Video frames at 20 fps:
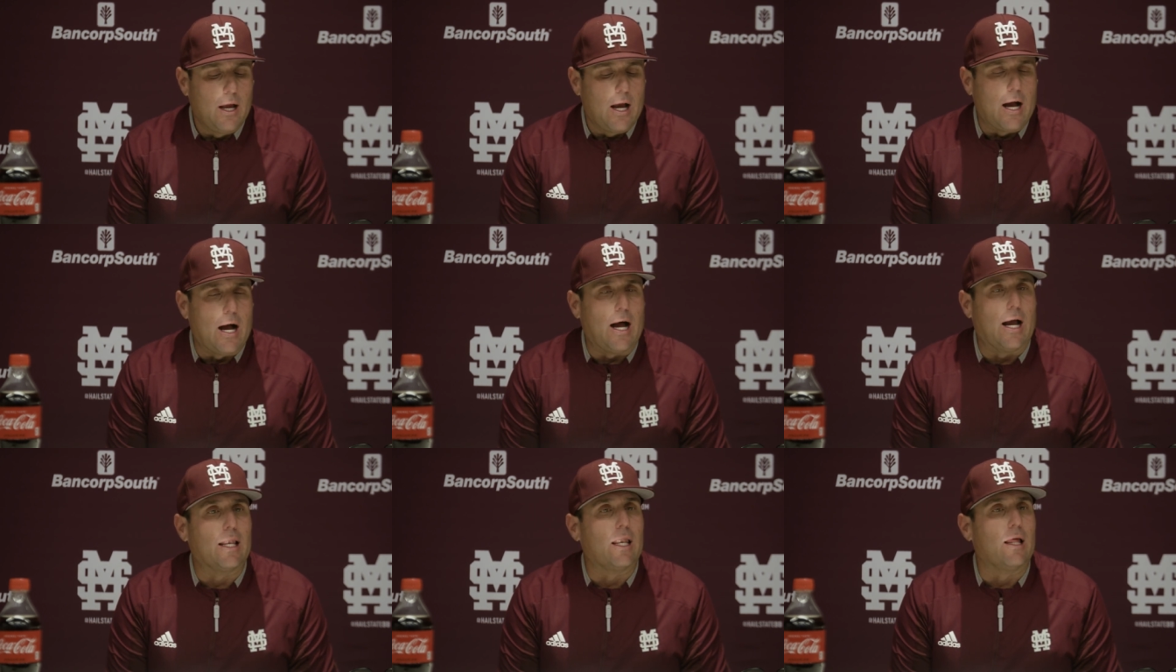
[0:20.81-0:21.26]

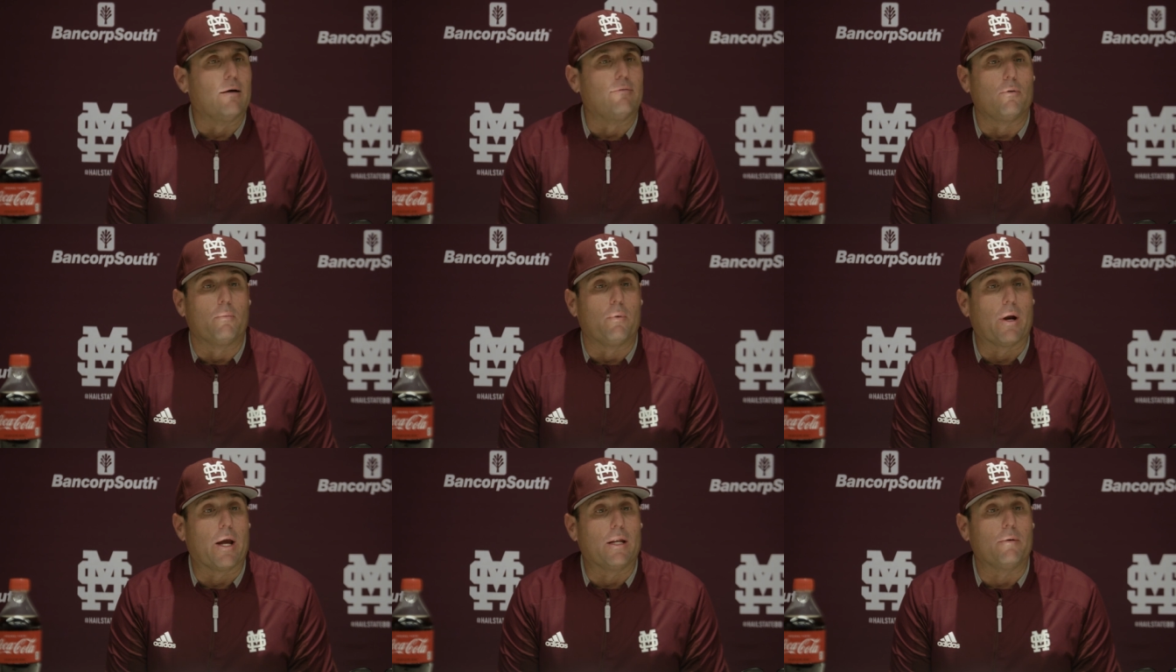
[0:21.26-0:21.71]
high
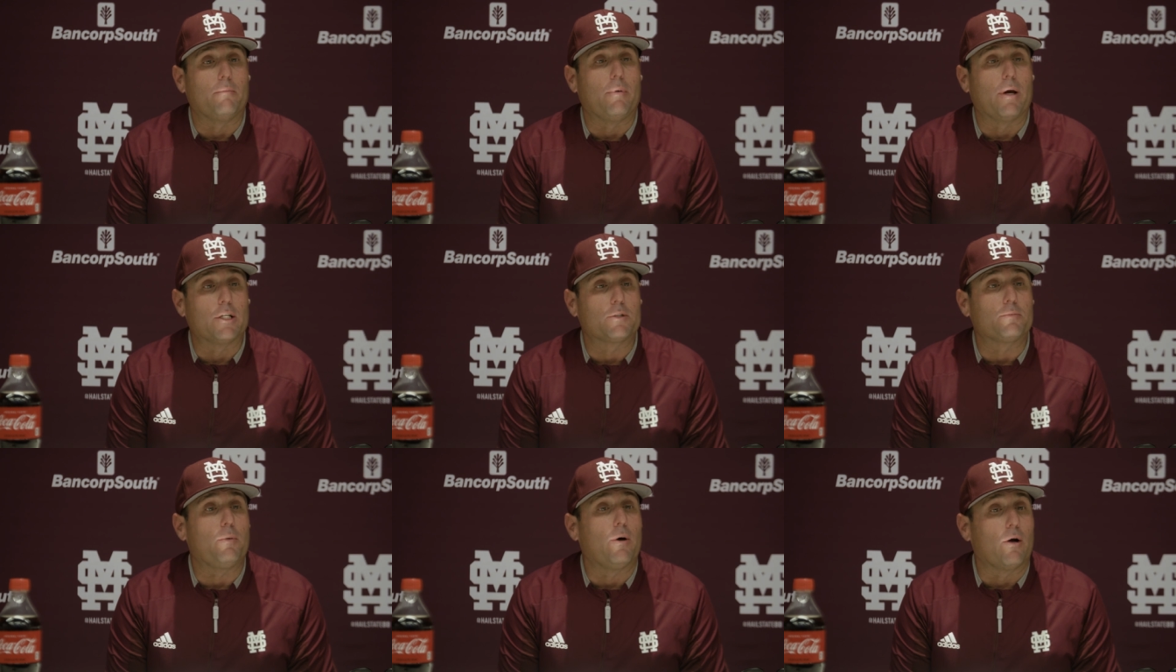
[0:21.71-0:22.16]
level brand of
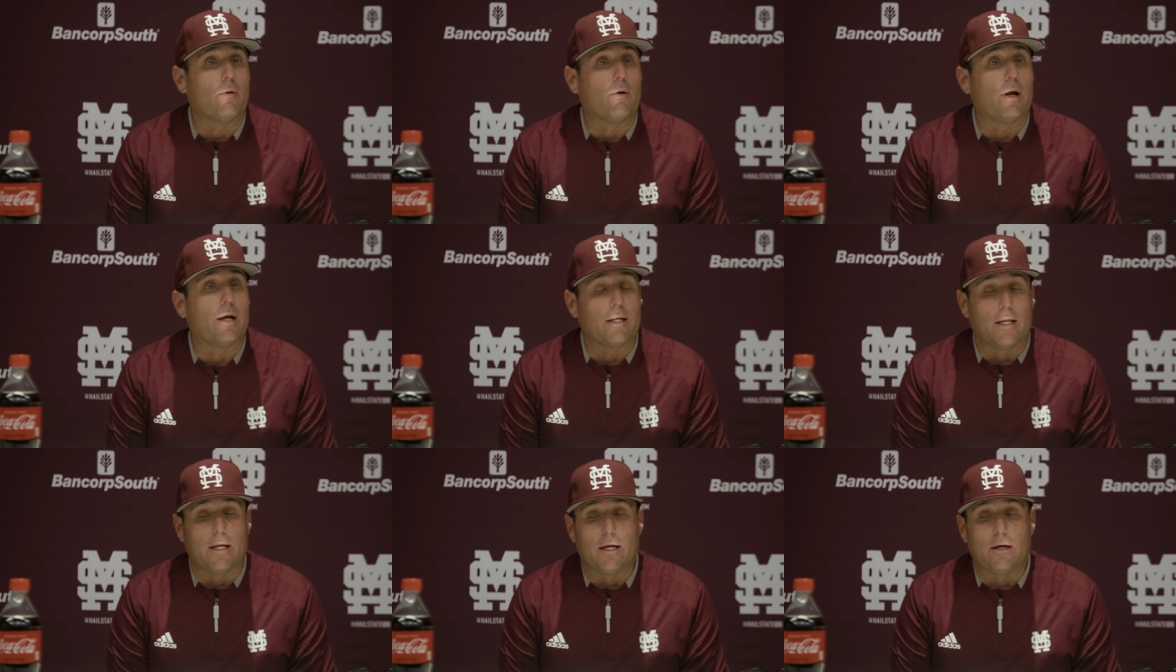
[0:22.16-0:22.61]
baseball
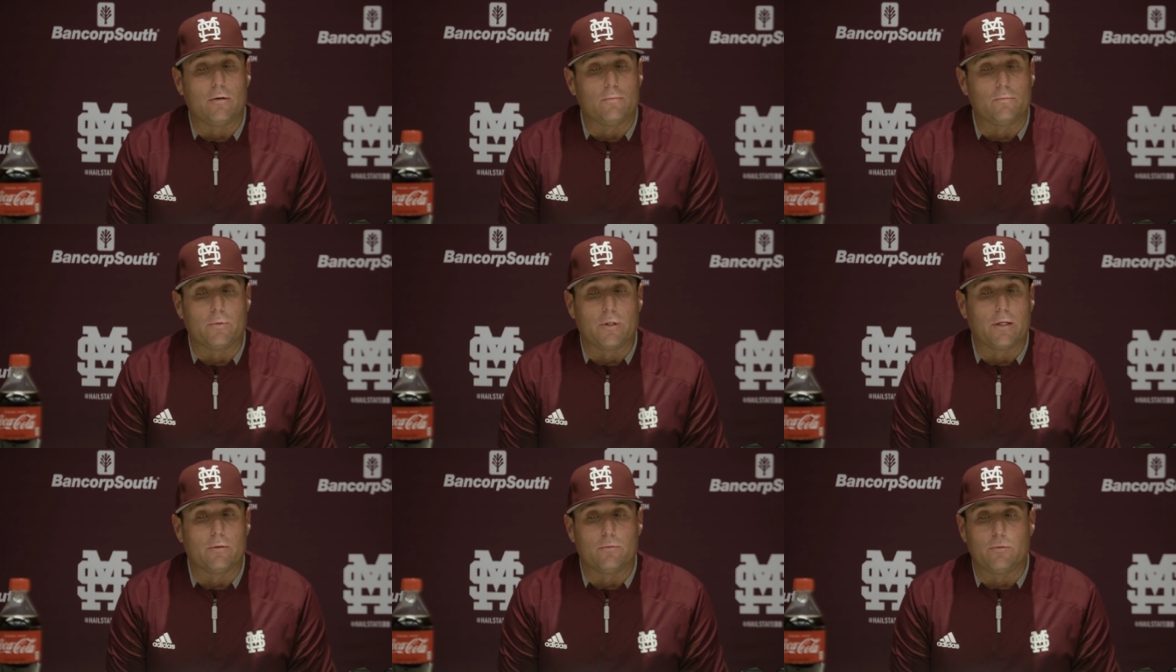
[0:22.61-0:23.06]
right now,
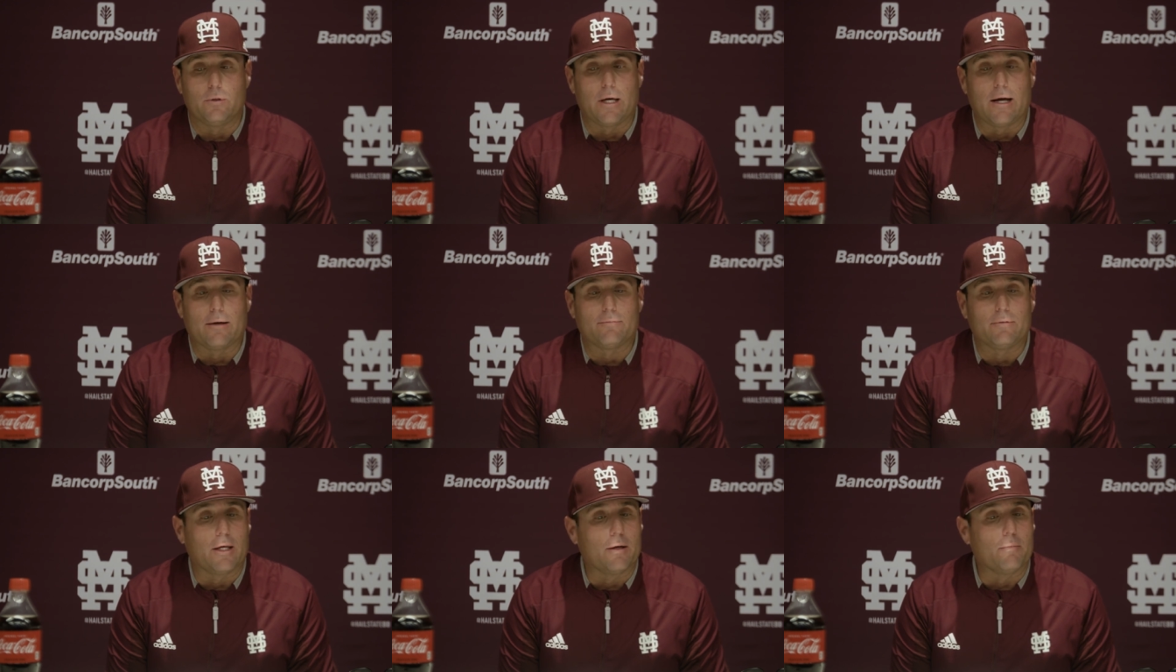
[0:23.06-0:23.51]
and we, we
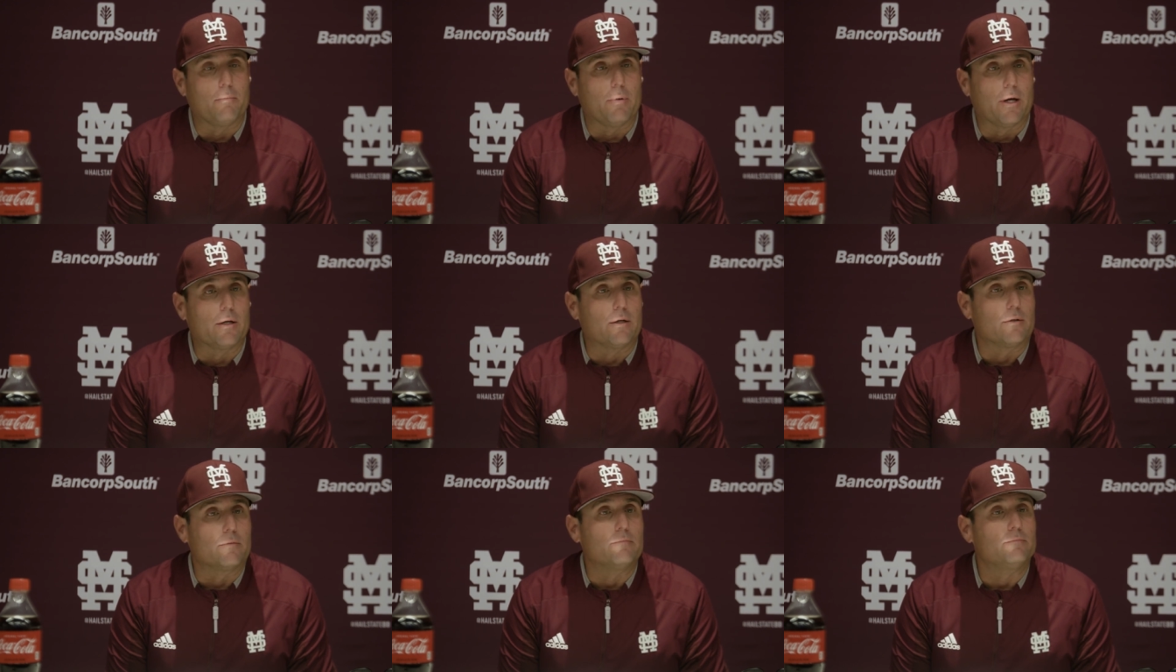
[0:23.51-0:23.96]
have to get
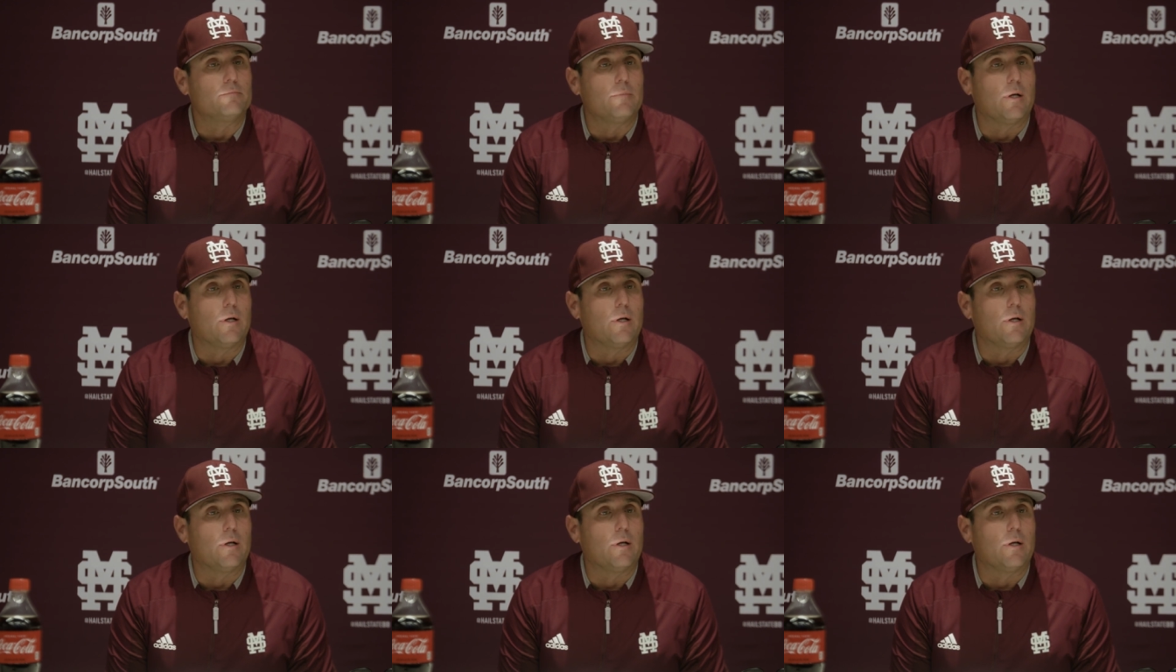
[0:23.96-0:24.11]
better.